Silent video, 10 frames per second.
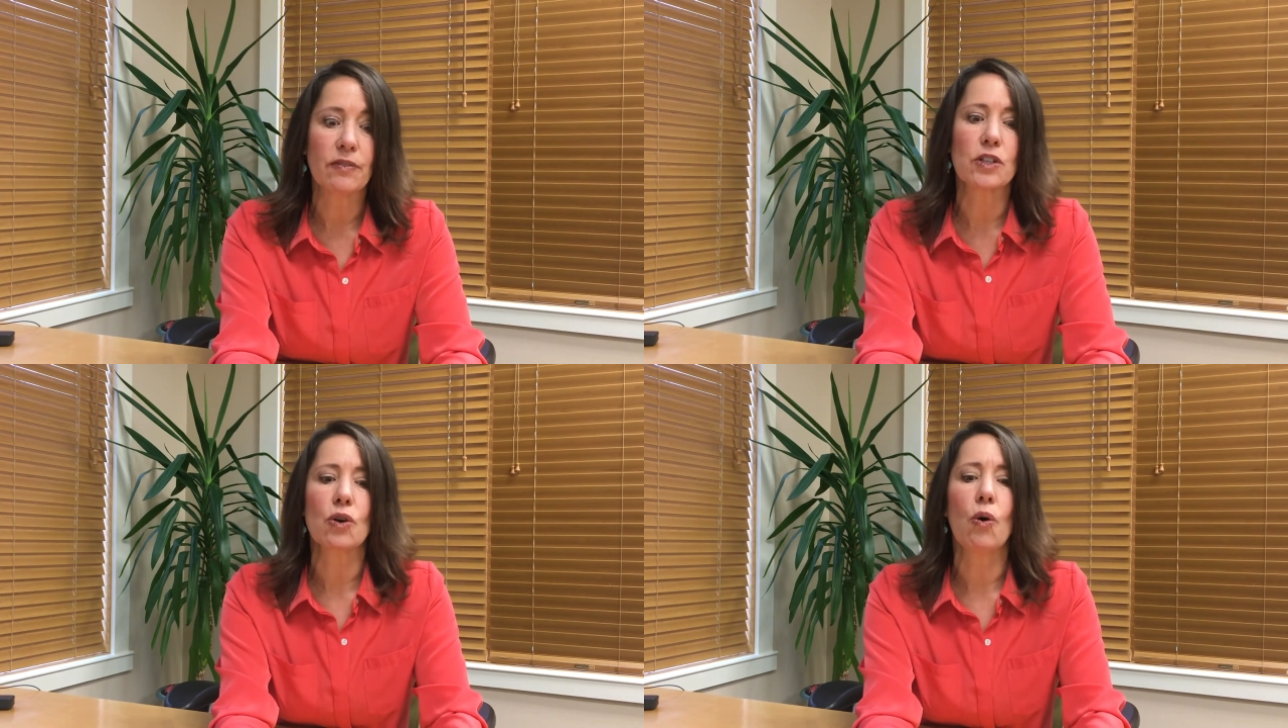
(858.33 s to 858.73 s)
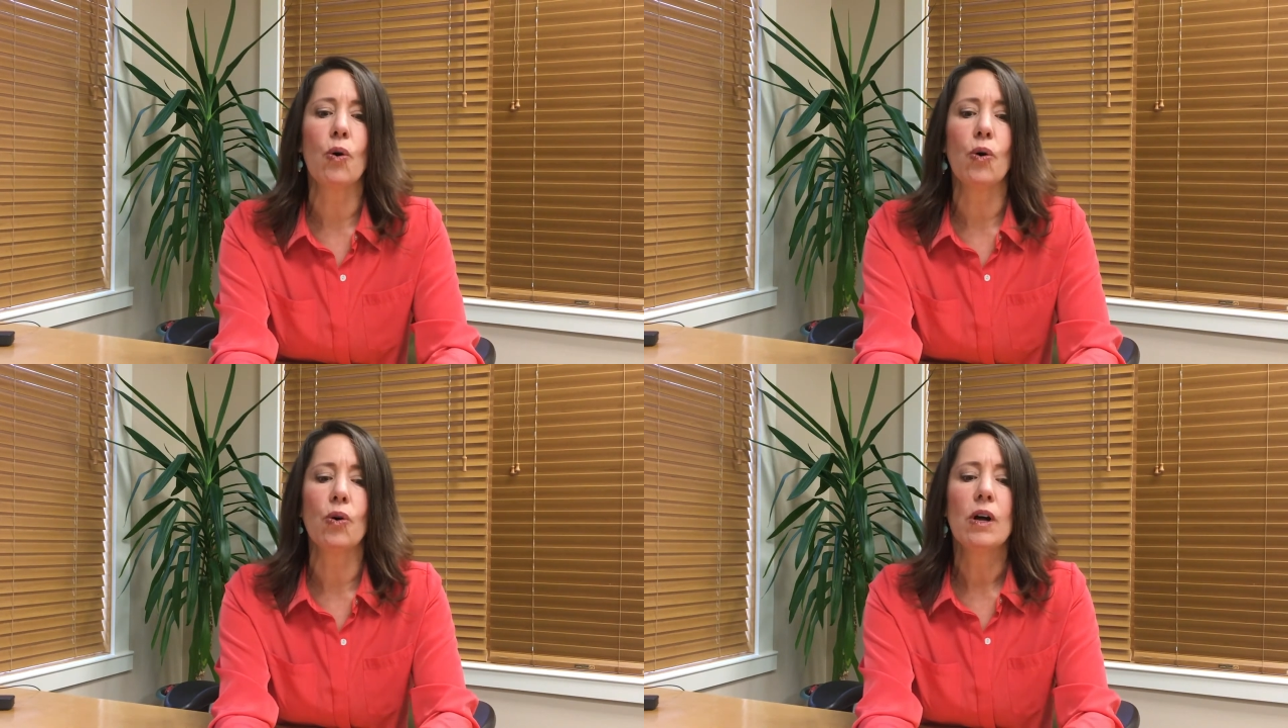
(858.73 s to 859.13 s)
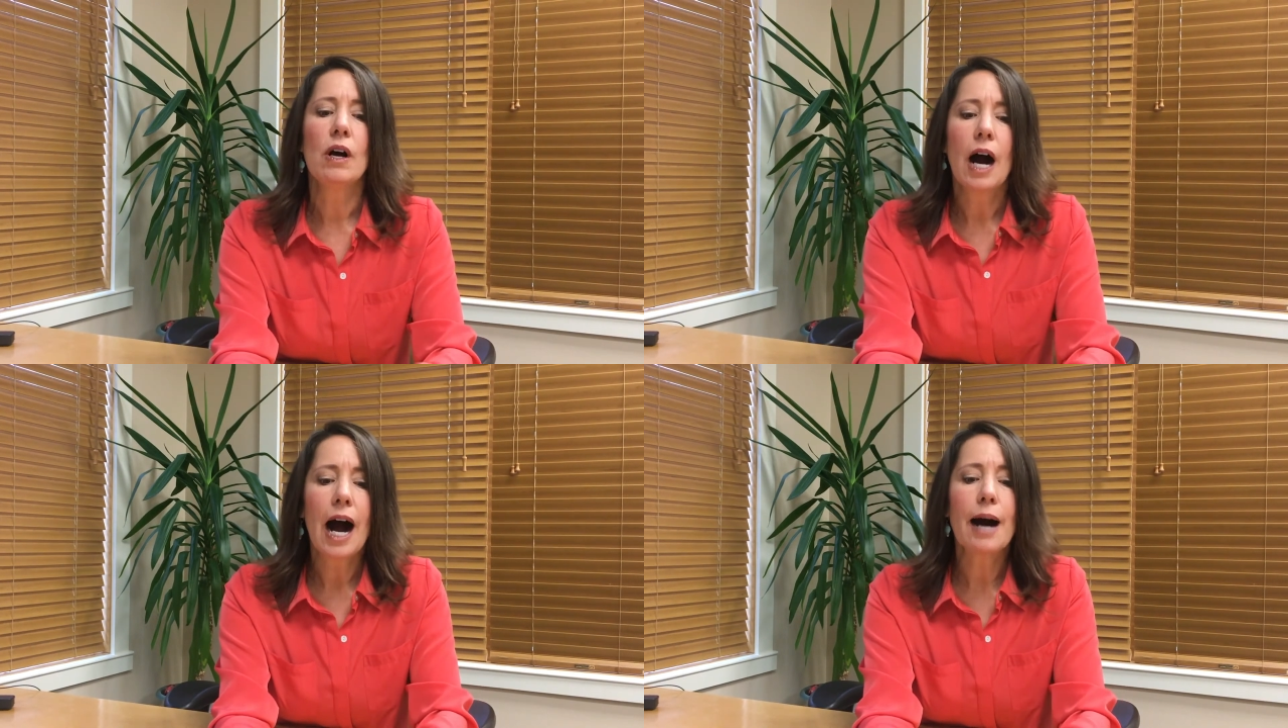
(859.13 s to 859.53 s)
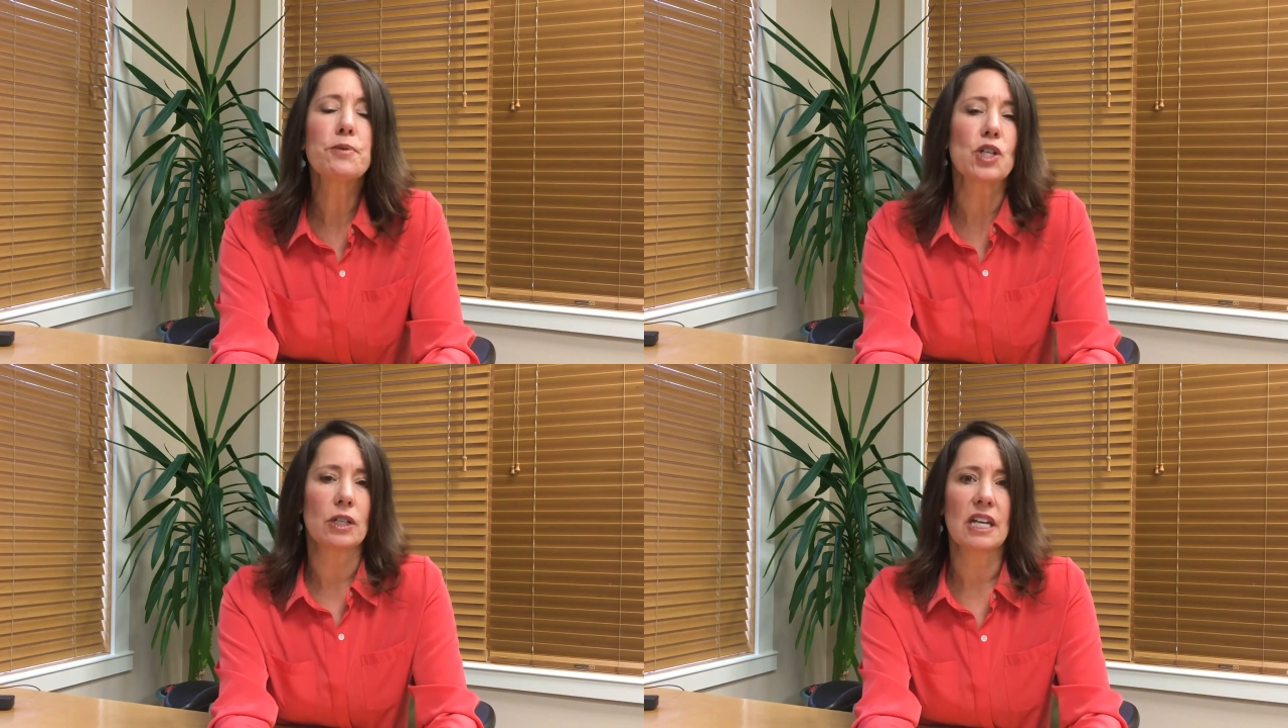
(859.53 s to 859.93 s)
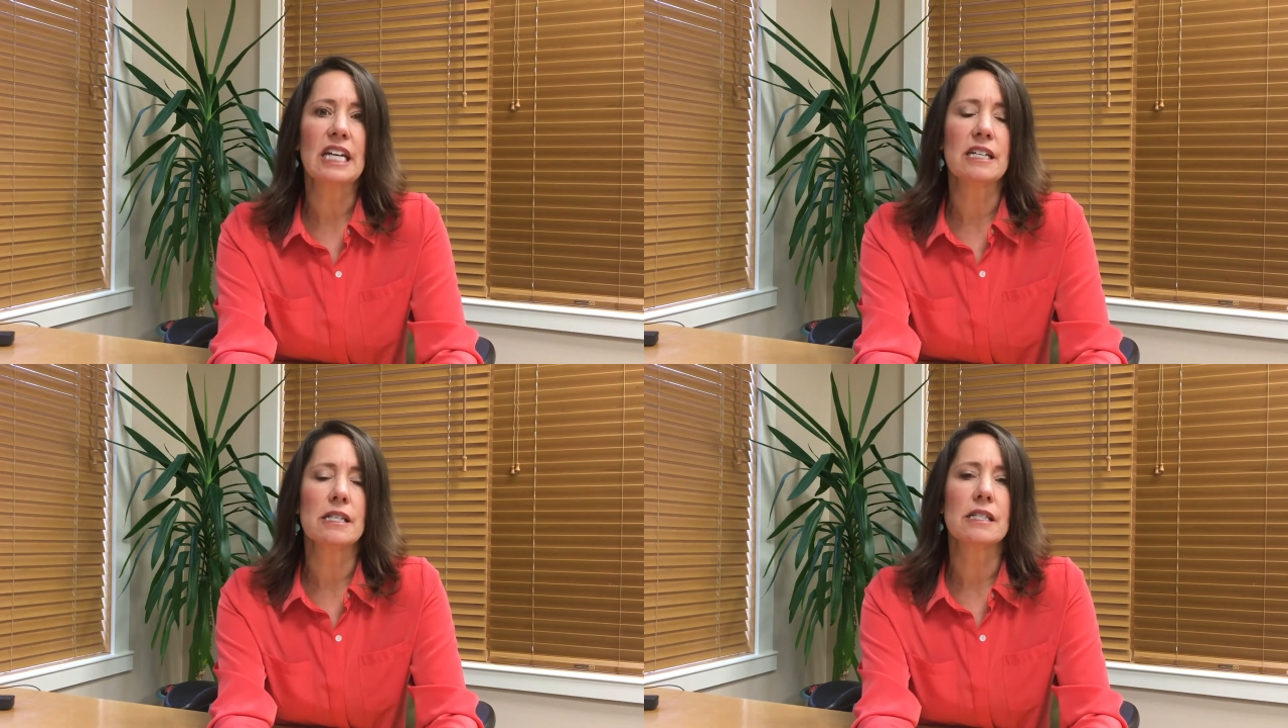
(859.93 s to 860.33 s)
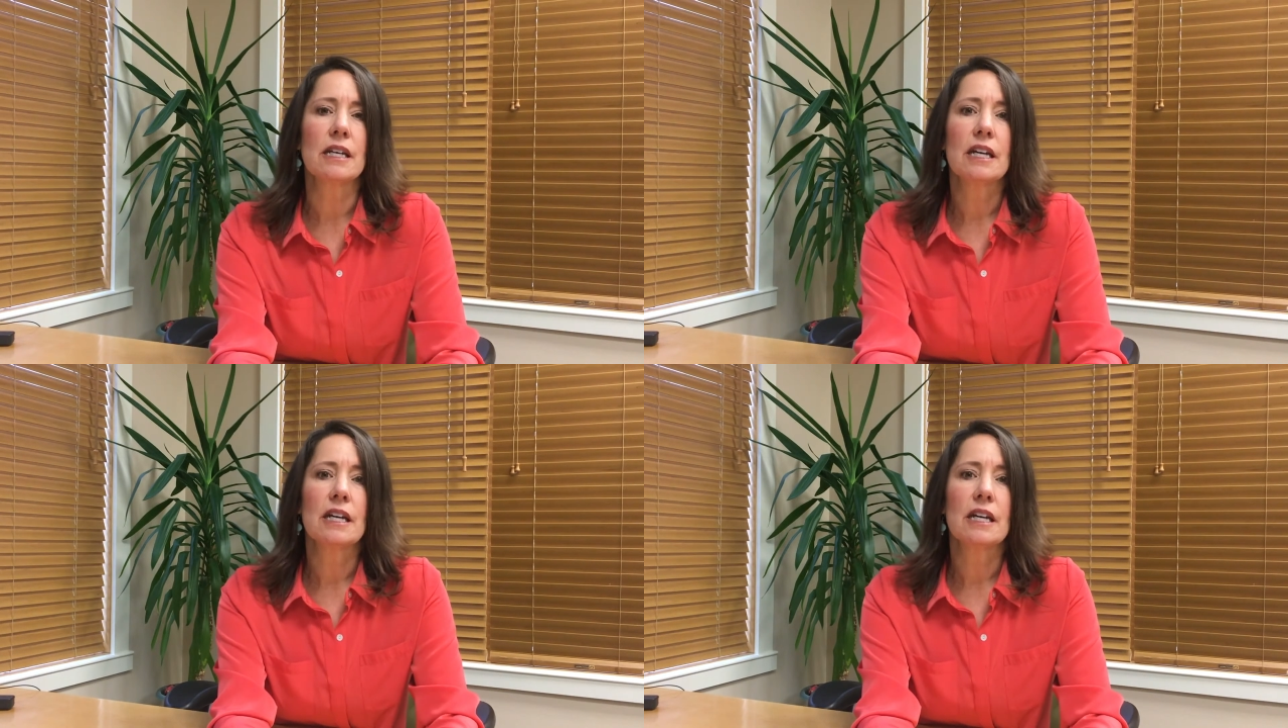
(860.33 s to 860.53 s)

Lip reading: This whole option is